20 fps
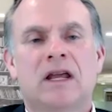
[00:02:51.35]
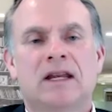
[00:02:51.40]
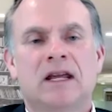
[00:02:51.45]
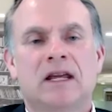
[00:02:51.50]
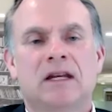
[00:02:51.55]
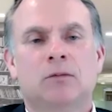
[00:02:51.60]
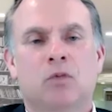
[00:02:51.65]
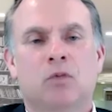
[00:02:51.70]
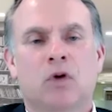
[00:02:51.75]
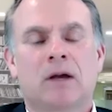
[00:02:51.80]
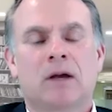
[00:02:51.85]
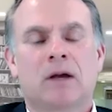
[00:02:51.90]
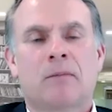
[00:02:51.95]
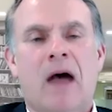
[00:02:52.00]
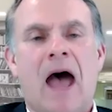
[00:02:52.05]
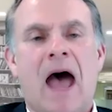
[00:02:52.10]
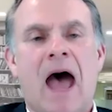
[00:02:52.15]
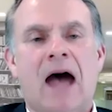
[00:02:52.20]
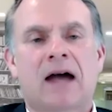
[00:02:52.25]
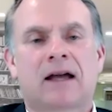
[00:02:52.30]
need to bring
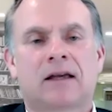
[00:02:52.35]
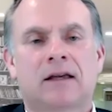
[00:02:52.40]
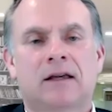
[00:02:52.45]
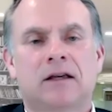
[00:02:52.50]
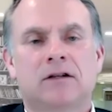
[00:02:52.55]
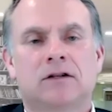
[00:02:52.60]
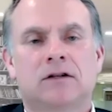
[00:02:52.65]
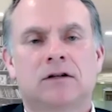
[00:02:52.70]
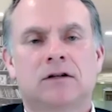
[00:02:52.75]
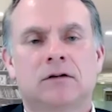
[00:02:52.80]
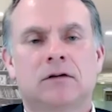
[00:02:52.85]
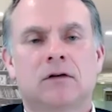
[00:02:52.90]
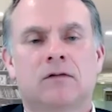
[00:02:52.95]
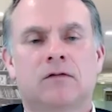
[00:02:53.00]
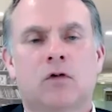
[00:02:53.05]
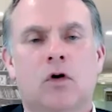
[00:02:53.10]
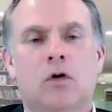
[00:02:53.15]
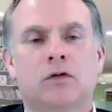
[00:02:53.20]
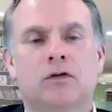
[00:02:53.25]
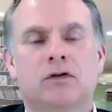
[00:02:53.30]
back into the
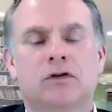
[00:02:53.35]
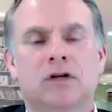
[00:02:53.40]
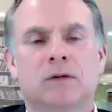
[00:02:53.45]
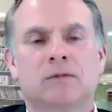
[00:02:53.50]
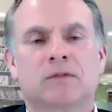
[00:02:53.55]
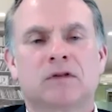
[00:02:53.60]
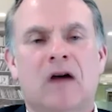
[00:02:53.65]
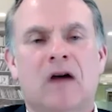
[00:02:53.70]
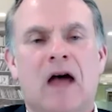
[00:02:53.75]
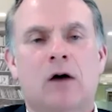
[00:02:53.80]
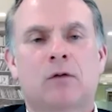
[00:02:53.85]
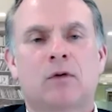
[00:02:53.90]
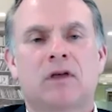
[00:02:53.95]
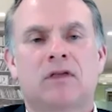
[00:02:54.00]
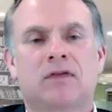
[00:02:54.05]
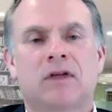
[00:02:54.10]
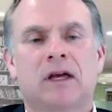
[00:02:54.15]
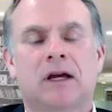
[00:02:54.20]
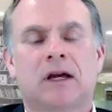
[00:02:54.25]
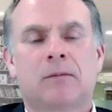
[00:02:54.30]
fold in terms of how we
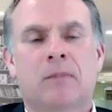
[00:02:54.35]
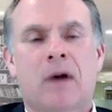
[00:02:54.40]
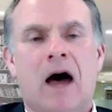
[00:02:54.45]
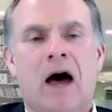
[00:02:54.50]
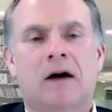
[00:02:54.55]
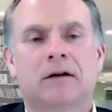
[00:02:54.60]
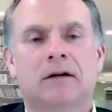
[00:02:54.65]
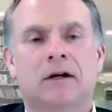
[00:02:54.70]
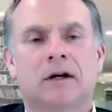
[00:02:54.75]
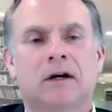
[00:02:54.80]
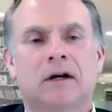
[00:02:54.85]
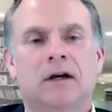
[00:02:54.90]
think about,